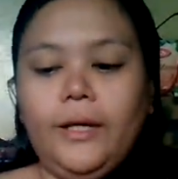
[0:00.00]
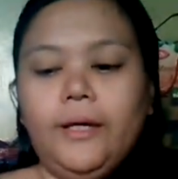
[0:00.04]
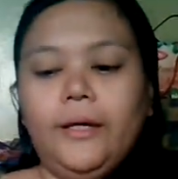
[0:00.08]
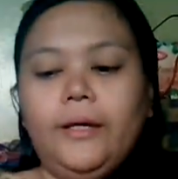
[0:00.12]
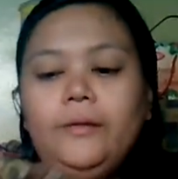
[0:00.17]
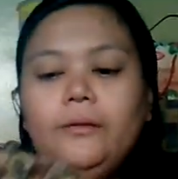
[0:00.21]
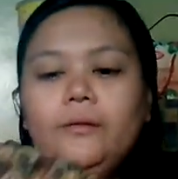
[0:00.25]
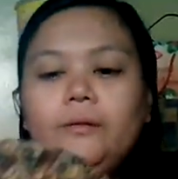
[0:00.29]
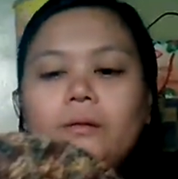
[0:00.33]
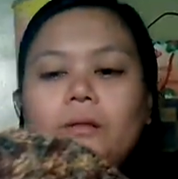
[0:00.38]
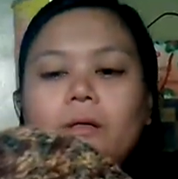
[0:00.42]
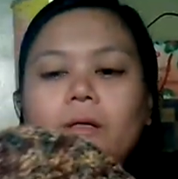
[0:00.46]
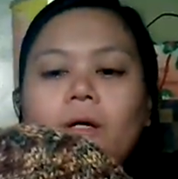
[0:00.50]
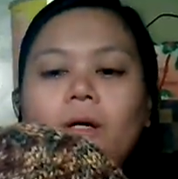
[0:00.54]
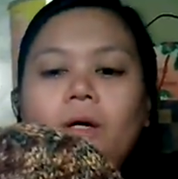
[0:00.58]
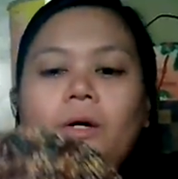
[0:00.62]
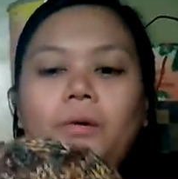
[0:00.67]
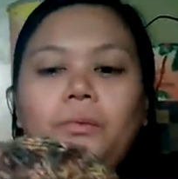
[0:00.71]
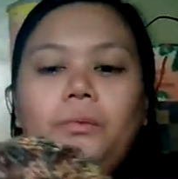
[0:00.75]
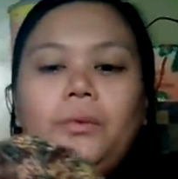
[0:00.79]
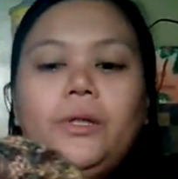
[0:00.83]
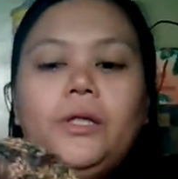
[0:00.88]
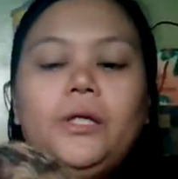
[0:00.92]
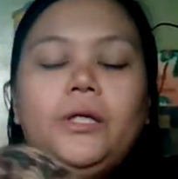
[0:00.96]
And
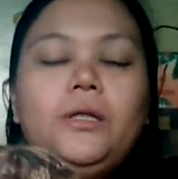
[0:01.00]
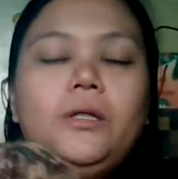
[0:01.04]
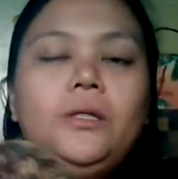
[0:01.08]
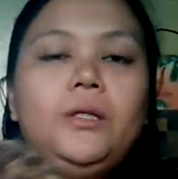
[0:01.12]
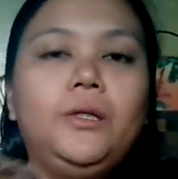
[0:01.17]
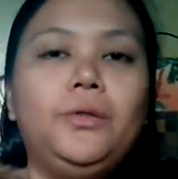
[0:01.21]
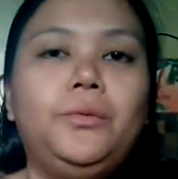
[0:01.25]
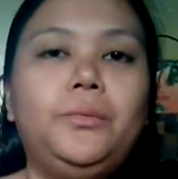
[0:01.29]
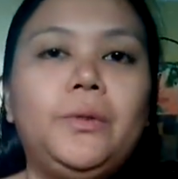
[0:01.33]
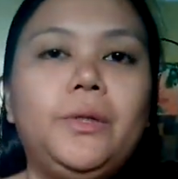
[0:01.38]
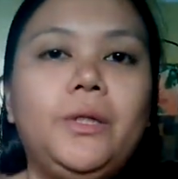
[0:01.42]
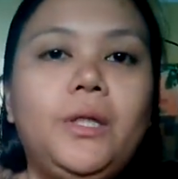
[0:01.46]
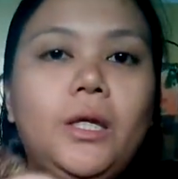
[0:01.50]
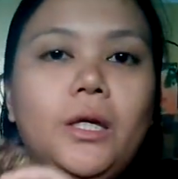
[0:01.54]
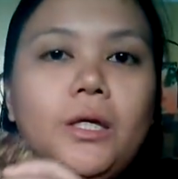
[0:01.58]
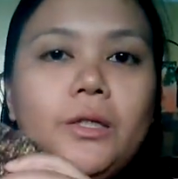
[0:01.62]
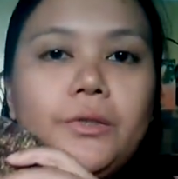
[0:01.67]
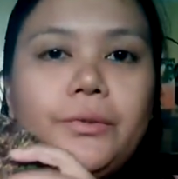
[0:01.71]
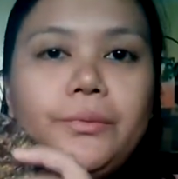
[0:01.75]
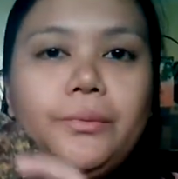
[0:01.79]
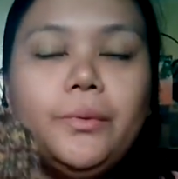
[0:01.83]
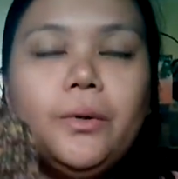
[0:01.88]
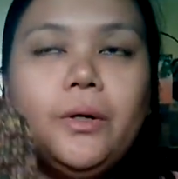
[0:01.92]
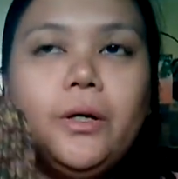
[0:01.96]
what I did with
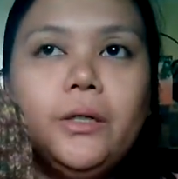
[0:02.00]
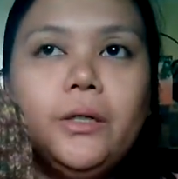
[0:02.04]
this